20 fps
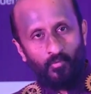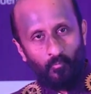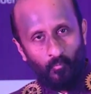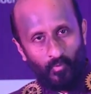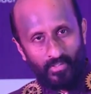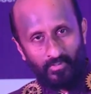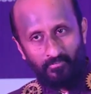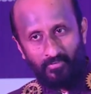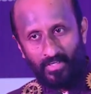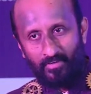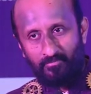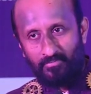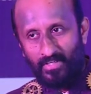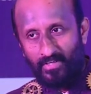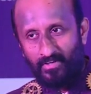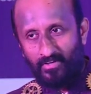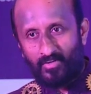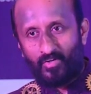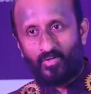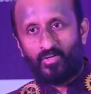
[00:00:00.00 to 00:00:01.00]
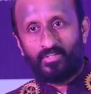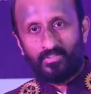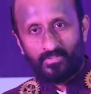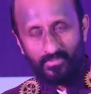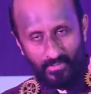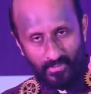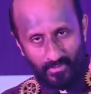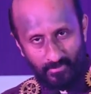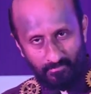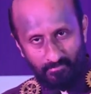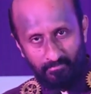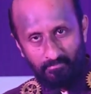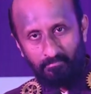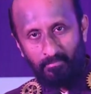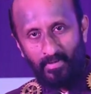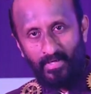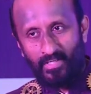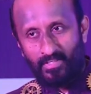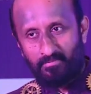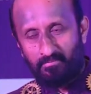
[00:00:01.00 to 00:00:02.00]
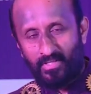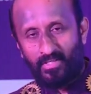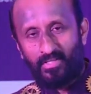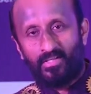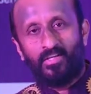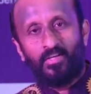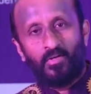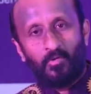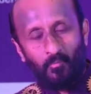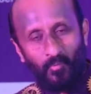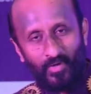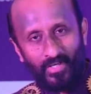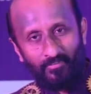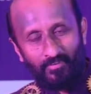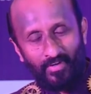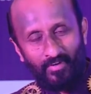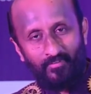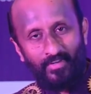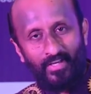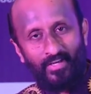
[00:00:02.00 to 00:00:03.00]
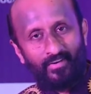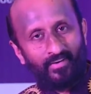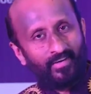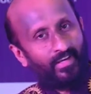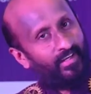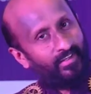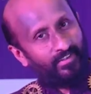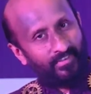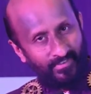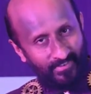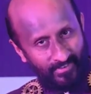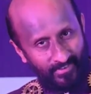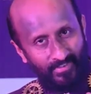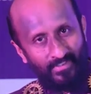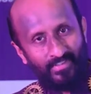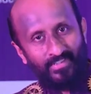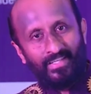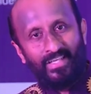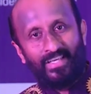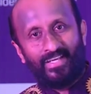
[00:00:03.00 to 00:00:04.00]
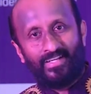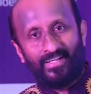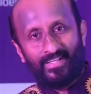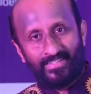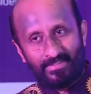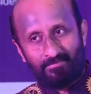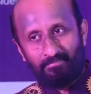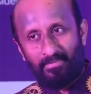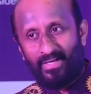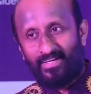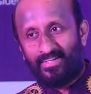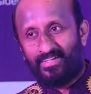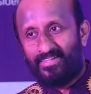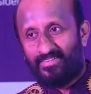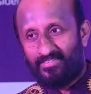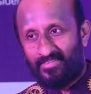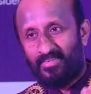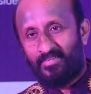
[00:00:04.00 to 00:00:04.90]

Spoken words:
Whatever I've done wrong, pardon me. Whatever I've done right, take it as a pat.